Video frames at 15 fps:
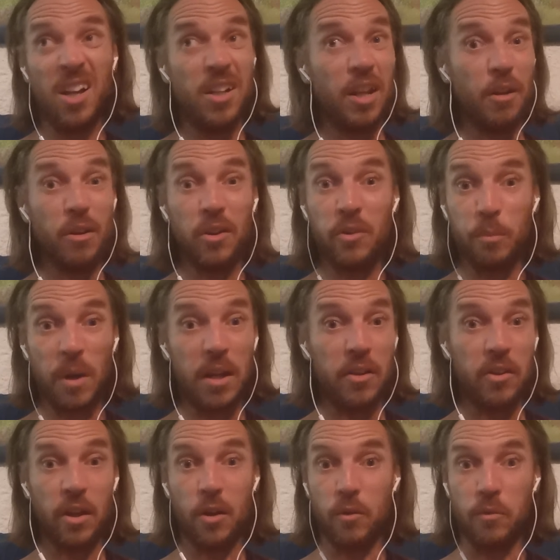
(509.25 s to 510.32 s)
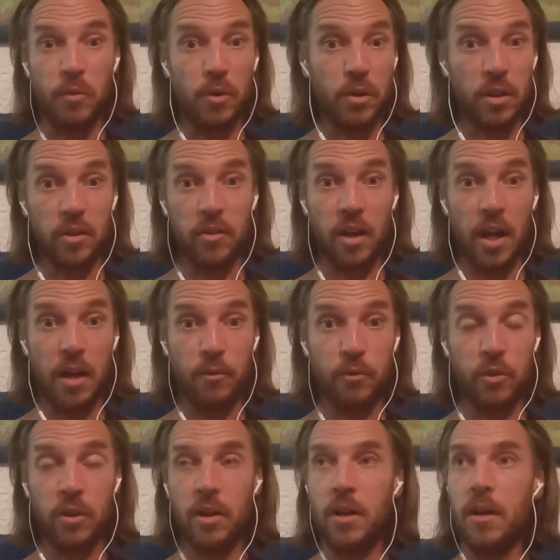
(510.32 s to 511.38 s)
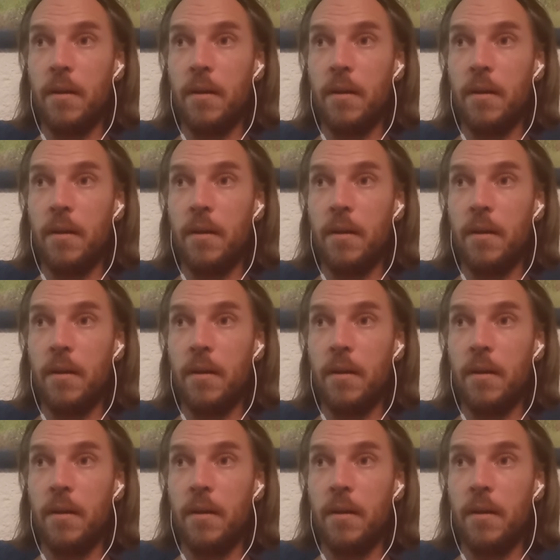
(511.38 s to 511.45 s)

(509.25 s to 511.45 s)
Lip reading: Now, this may sound fucking daft.